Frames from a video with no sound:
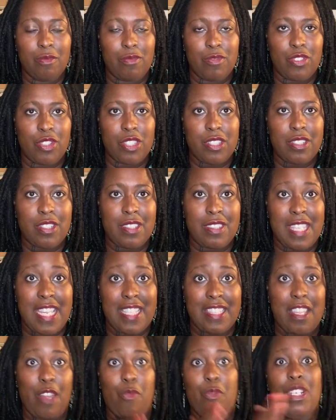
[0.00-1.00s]
just to
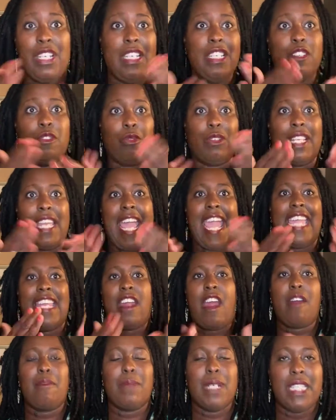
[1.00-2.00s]
think that we literally ate
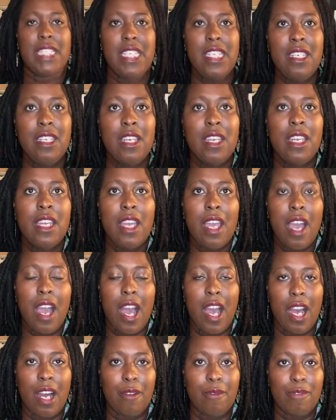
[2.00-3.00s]
our money
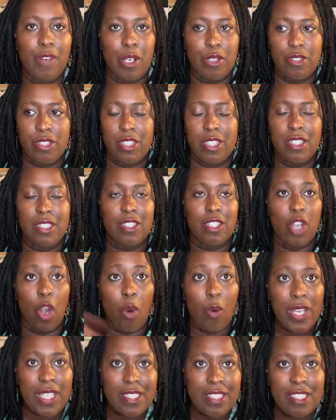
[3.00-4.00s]
versus
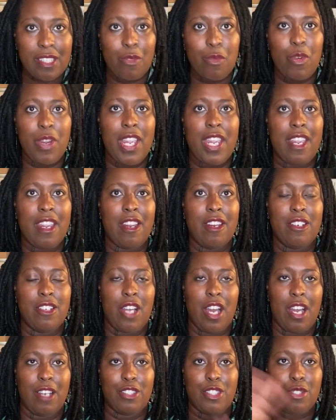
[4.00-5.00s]
going somewhere,
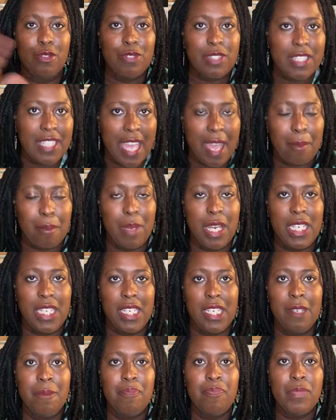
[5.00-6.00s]
using that
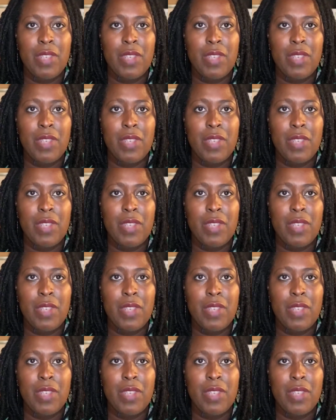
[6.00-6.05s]
money